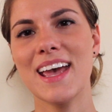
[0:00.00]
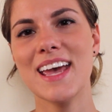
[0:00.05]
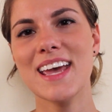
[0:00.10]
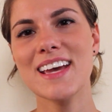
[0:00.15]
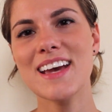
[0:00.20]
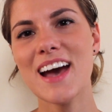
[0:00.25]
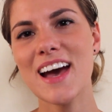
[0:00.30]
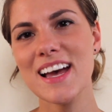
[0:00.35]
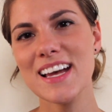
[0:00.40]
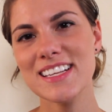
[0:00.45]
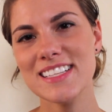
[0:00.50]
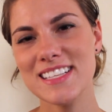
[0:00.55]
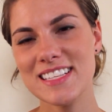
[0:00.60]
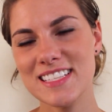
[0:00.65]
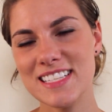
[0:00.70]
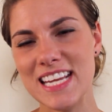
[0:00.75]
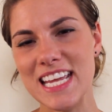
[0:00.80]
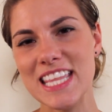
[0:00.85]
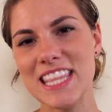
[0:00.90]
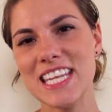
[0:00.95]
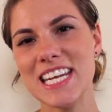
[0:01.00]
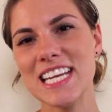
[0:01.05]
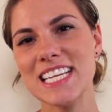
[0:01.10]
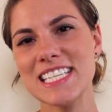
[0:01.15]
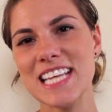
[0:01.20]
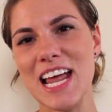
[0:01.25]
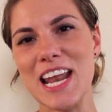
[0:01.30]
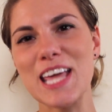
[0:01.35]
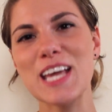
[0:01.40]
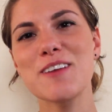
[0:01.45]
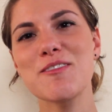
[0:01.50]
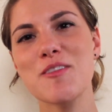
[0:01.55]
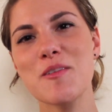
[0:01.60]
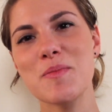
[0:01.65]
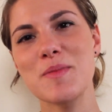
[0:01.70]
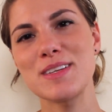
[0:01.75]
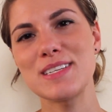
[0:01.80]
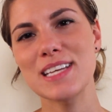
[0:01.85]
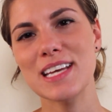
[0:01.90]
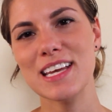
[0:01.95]
Hey guys, it's Nathan and Danica
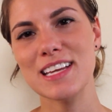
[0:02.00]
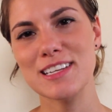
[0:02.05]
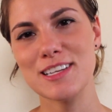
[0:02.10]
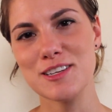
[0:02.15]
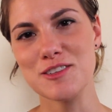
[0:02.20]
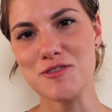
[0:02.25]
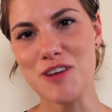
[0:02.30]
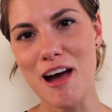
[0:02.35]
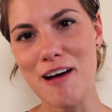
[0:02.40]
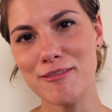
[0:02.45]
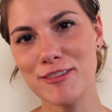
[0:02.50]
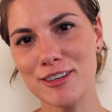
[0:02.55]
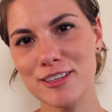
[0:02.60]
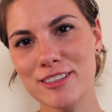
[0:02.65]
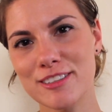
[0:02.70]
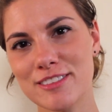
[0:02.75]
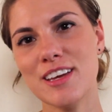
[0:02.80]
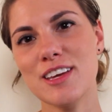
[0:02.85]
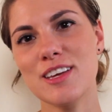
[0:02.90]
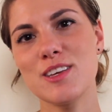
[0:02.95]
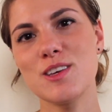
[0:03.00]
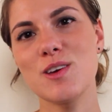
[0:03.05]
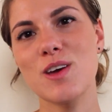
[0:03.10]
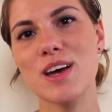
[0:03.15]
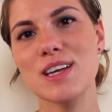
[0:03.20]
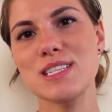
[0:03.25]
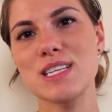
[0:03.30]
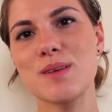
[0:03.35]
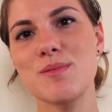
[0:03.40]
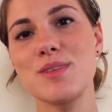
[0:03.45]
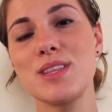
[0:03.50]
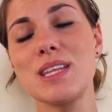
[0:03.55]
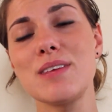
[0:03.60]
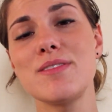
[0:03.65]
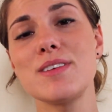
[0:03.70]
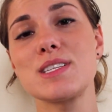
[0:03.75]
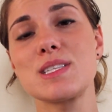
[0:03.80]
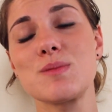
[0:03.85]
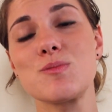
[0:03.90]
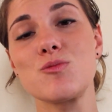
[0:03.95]
from the Ticket to Travel. You guys have been
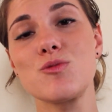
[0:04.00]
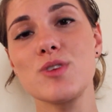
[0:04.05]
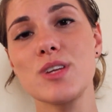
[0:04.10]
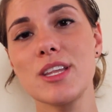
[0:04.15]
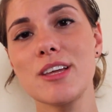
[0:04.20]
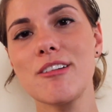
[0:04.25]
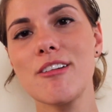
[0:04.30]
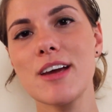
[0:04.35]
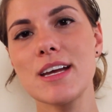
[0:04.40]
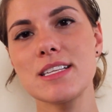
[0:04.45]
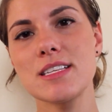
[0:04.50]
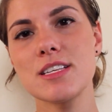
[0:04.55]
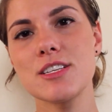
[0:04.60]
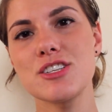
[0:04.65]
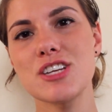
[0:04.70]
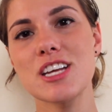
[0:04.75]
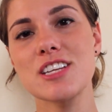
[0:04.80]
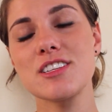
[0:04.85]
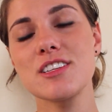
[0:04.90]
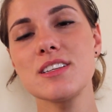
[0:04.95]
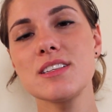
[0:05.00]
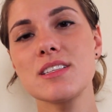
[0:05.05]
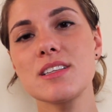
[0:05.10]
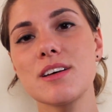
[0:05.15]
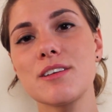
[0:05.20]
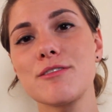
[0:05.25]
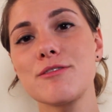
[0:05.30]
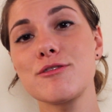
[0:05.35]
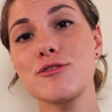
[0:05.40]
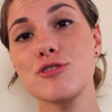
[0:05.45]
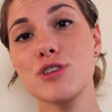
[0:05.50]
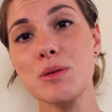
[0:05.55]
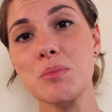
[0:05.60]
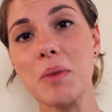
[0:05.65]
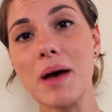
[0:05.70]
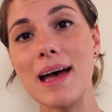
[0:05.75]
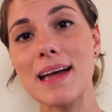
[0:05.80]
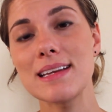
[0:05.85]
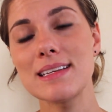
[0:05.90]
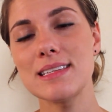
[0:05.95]
leaving some really great suggestions of
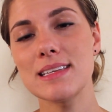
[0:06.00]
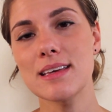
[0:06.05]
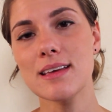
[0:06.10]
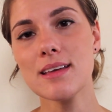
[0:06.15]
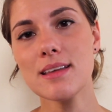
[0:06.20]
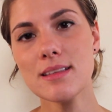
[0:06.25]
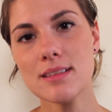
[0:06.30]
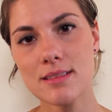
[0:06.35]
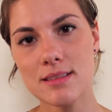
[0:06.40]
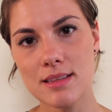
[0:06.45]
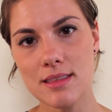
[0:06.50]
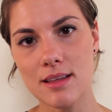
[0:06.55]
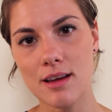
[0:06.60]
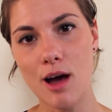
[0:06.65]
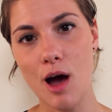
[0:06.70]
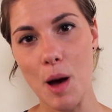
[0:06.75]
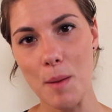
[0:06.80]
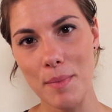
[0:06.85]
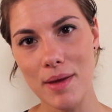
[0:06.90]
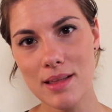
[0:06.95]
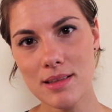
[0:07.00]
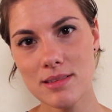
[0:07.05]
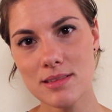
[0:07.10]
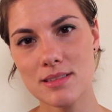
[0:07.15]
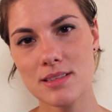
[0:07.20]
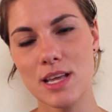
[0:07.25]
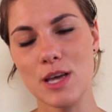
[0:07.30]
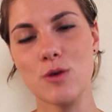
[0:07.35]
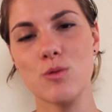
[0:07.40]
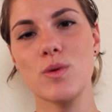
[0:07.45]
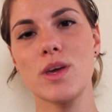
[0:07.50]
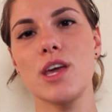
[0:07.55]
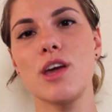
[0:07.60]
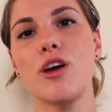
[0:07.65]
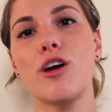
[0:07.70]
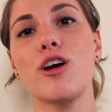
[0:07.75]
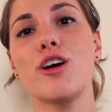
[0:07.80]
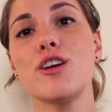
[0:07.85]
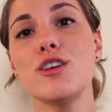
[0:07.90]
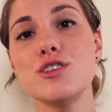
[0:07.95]
trip ideas in the comments, and we
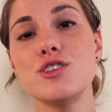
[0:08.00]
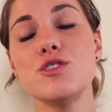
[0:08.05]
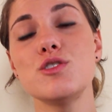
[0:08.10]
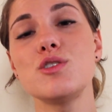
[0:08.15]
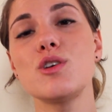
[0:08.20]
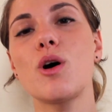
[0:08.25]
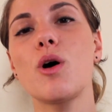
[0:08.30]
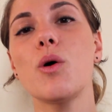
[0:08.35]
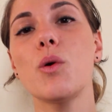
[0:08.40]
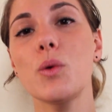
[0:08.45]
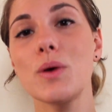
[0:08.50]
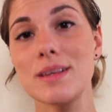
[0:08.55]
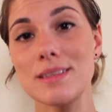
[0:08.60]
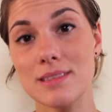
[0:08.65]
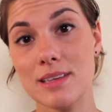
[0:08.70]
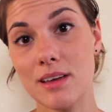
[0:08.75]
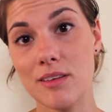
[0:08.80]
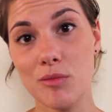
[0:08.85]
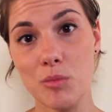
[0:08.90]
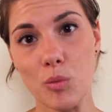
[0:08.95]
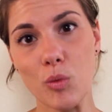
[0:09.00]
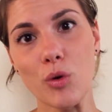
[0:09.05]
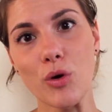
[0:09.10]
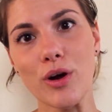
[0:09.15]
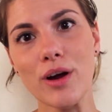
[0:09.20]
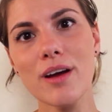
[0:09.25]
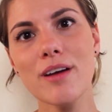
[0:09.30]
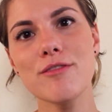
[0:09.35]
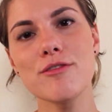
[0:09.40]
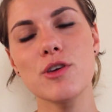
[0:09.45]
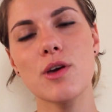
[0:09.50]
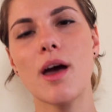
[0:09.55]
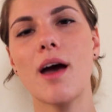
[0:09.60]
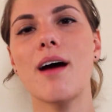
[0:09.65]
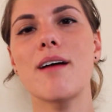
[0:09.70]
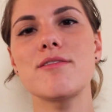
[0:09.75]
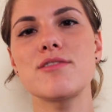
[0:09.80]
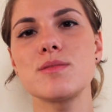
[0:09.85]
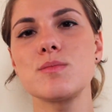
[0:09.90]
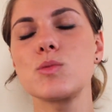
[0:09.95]
encourage you to always give more. We
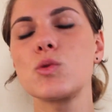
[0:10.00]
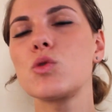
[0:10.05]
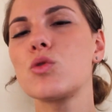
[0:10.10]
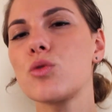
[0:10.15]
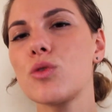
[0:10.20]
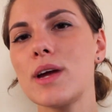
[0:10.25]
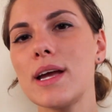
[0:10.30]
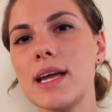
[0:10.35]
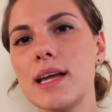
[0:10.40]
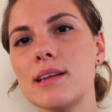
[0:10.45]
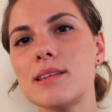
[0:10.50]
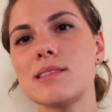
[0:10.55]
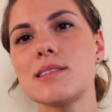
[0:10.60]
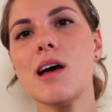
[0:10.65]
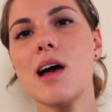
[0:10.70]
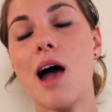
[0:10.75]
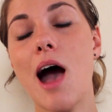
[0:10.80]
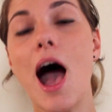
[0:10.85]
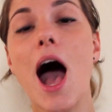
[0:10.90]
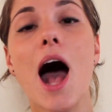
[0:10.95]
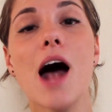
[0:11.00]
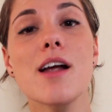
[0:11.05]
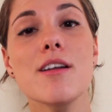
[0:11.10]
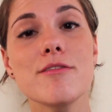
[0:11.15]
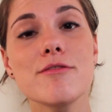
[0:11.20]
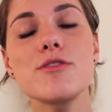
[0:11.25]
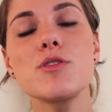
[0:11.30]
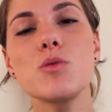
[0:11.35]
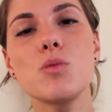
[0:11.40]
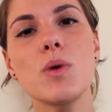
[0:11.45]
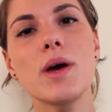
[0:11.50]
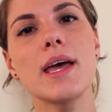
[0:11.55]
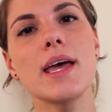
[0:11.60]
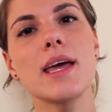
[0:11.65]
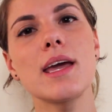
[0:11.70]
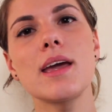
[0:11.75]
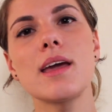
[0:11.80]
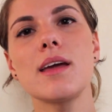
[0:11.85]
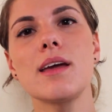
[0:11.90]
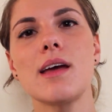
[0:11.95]
have some great, out of the
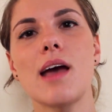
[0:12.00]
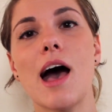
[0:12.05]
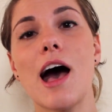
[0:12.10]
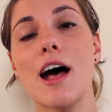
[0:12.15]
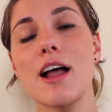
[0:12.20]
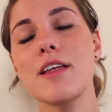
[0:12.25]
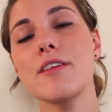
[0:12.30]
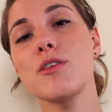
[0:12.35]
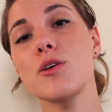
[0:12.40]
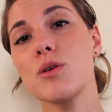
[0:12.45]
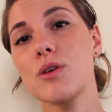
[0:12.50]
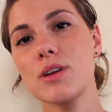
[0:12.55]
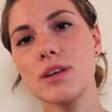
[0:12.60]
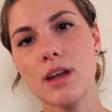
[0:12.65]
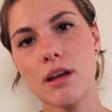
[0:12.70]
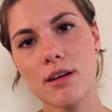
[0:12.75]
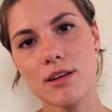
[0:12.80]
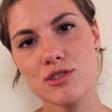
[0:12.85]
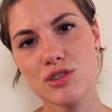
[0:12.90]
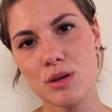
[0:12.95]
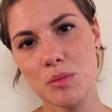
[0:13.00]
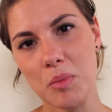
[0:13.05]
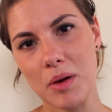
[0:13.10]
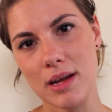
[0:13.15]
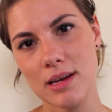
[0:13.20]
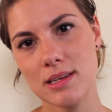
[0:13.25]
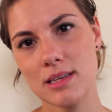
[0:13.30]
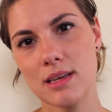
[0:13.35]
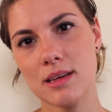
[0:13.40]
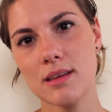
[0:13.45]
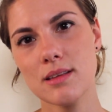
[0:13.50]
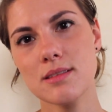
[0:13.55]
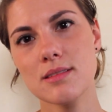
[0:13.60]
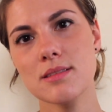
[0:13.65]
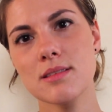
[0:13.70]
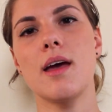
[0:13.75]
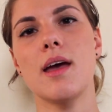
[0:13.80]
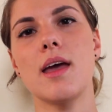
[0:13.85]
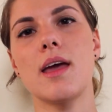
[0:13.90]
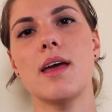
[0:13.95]
way, out of the ordinary trip
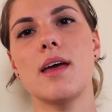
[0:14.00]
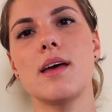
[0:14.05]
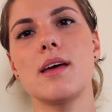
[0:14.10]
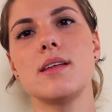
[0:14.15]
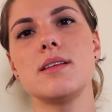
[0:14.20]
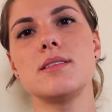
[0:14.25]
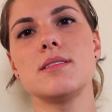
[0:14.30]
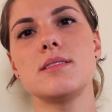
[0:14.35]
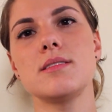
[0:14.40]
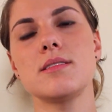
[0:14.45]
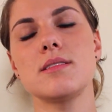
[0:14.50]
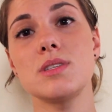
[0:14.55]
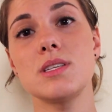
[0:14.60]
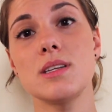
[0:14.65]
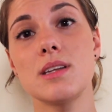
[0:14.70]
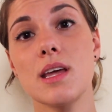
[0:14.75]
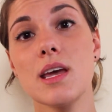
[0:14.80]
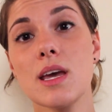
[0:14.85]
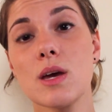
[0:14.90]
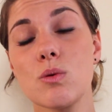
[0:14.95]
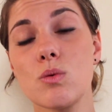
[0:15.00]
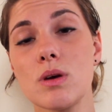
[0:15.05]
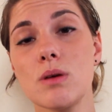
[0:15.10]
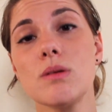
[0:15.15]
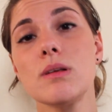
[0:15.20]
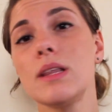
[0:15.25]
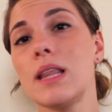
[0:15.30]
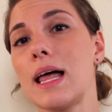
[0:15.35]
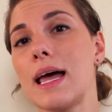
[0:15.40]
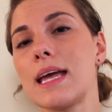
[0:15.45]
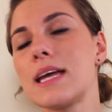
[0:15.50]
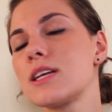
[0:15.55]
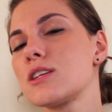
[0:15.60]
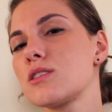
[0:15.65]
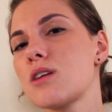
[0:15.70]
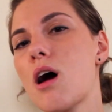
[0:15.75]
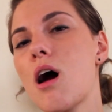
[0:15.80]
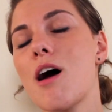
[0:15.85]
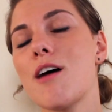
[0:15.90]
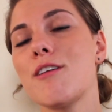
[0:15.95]
ideas. And today we would like
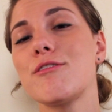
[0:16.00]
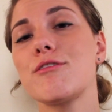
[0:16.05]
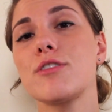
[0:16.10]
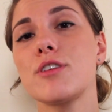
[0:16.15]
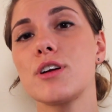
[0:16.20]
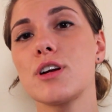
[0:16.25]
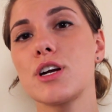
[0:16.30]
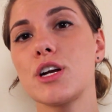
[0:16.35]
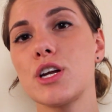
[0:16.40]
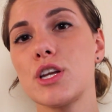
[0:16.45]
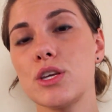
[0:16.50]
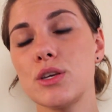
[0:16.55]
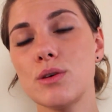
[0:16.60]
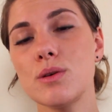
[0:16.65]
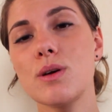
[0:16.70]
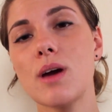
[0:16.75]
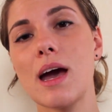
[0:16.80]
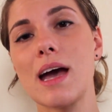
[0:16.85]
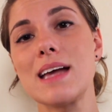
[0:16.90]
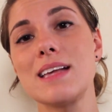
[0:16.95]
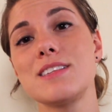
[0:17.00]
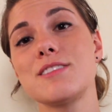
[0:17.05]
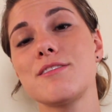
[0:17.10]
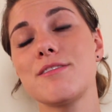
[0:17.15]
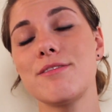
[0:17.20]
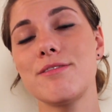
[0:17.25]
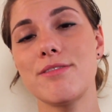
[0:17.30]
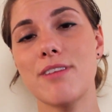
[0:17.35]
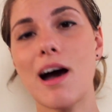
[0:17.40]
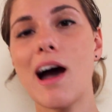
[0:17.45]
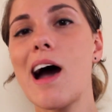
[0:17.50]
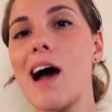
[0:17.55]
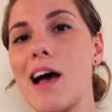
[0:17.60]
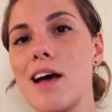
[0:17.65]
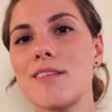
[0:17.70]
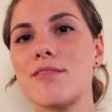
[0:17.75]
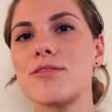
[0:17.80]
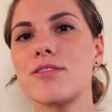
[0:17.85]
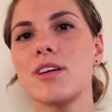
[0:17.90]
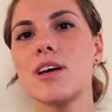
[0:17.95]
to offer you guys
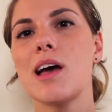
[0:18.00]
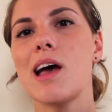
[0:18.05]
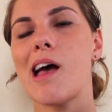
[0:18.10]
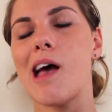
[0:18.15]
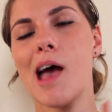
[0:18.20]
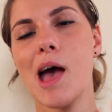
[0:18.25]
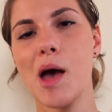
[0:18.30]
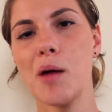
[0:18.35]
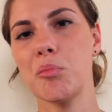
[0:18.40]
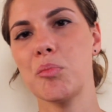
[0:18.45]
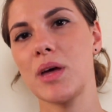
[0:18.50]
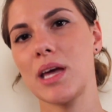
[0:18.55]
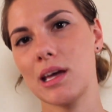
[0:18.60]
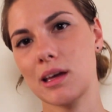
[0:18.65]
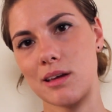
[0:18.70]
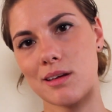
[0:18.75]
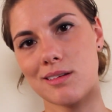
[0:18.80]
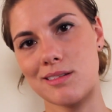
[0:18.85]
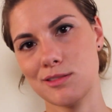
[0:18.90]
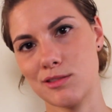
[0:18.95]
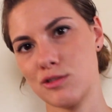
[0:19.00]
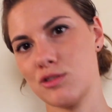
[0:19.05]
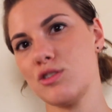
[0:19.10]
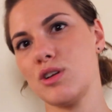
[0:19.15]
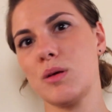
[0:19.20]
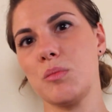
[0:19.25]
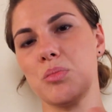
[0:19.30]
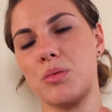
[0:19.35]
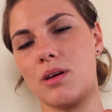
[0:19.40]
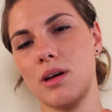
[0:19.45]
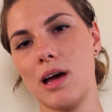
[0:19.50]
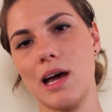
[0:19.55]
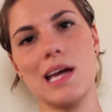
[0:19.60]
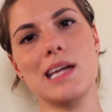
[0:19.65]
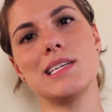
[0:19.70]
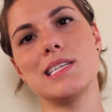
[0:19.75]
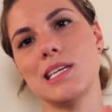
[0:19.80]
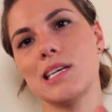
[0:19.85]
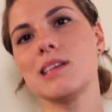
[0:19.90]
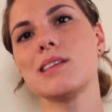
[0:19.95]
5 epic trip
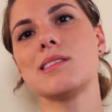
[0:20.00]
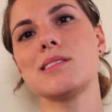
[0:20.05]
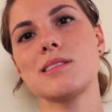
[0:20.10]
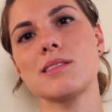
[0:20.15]
ideas.